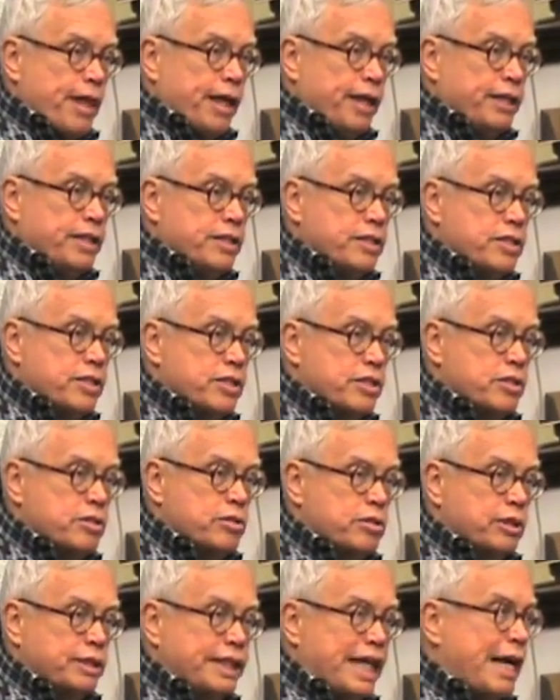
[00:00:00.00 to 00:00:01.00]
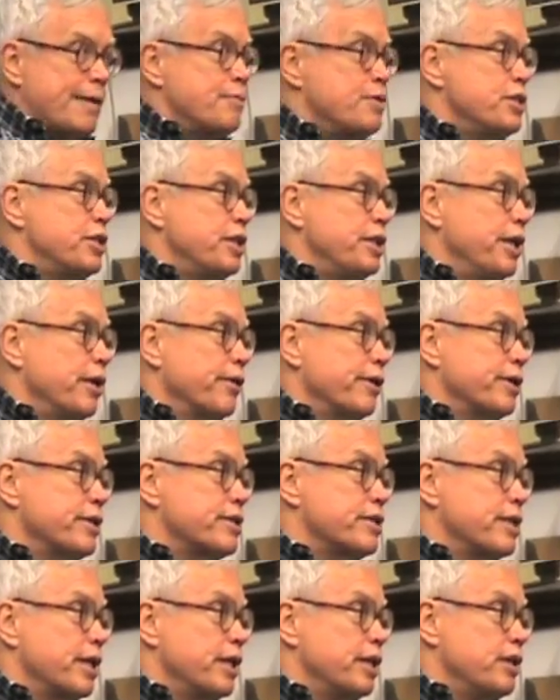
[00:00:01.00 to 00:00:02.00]
And this is a so-called obfuscarian
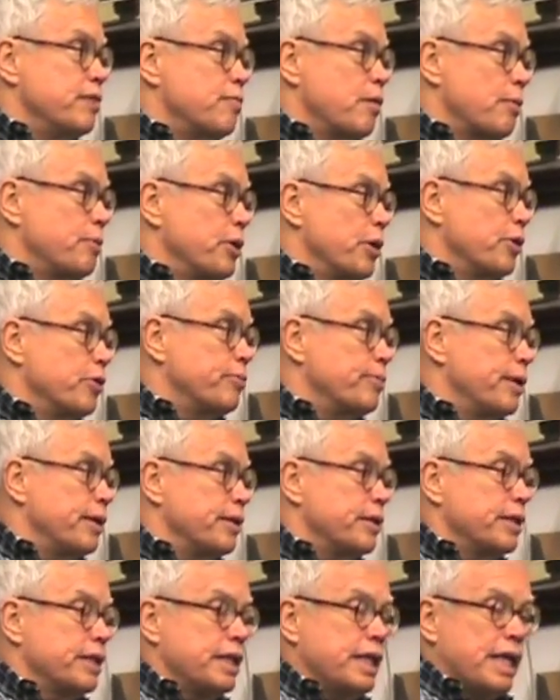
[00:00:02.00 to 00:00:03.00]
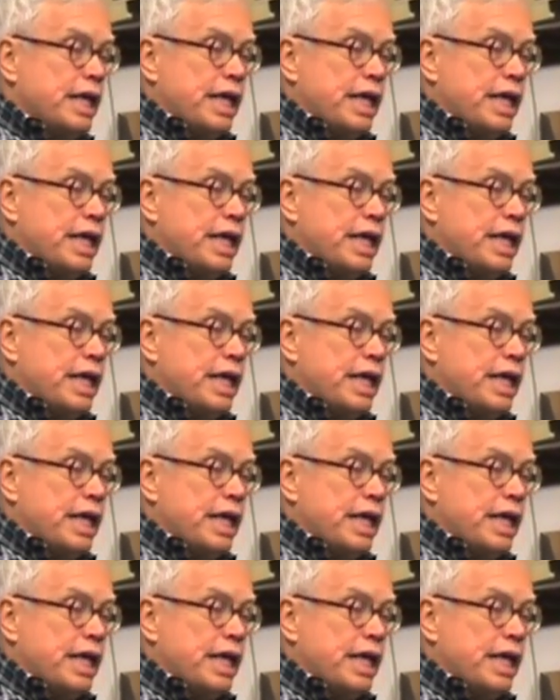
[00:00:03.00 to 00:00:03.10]
study. You probably heard about it.